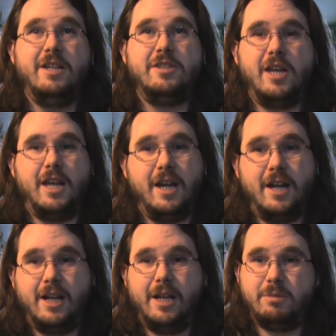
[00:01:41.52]

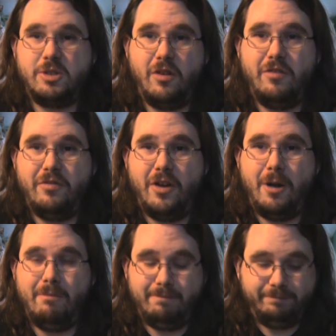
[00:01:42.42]
taking clips of
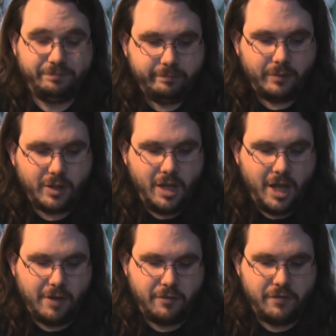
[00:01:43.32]
other
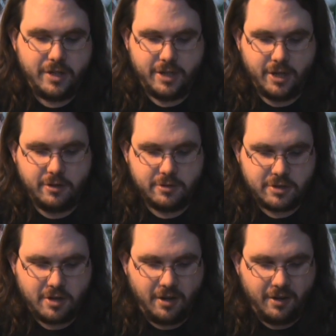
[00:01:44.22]

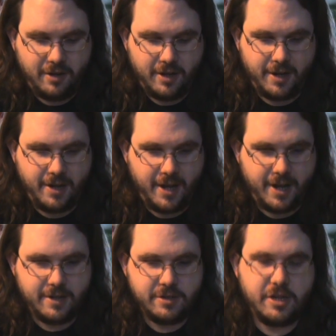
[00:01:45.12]
videos and that,
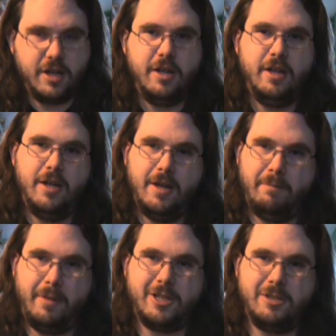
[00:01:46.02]
and
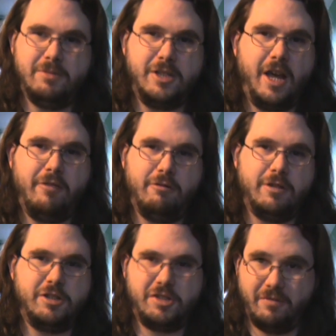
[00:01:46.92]
mix them together
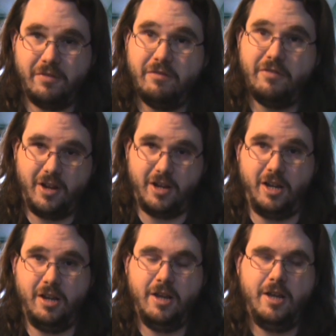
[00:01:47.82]
into something
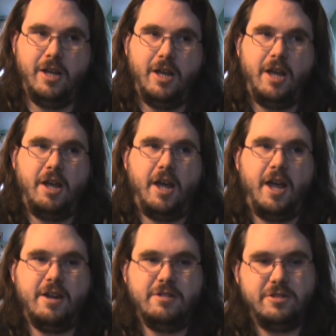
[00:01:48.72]
funny.
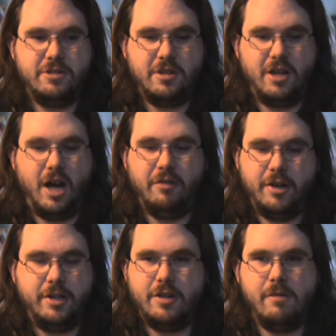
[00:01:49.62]
And I've
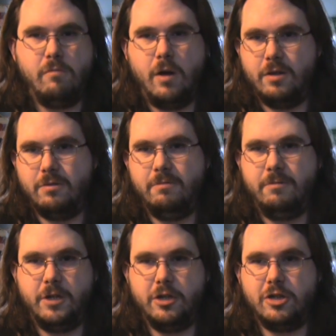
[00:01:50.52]
only done one
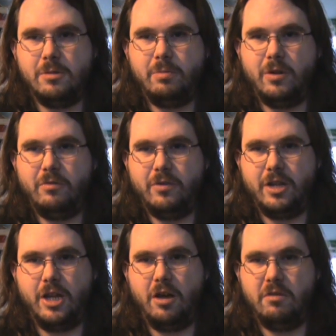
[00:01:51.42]
YouTube poop
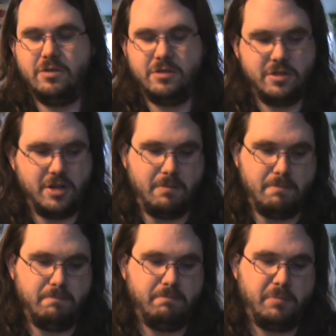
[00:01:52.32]
video,
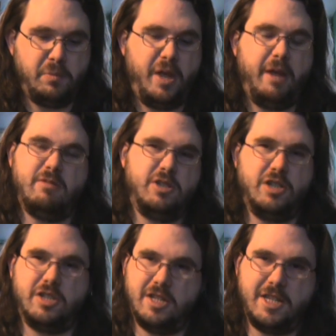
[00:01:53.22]
and it was
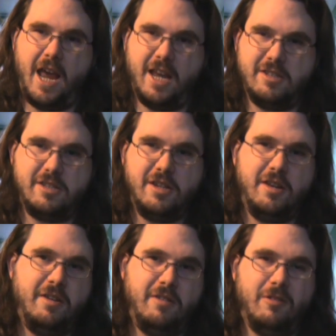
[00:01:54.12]
just a test
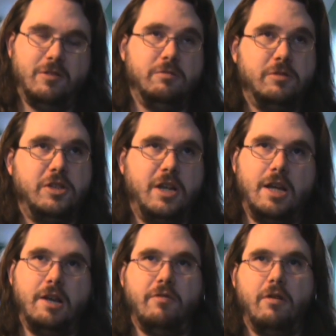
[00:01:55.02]
on
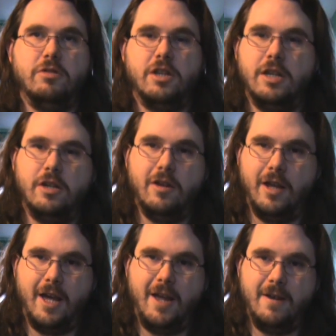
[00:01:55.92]
seeing if I was any good
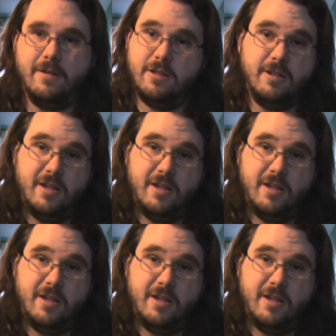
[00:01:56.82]
at it, and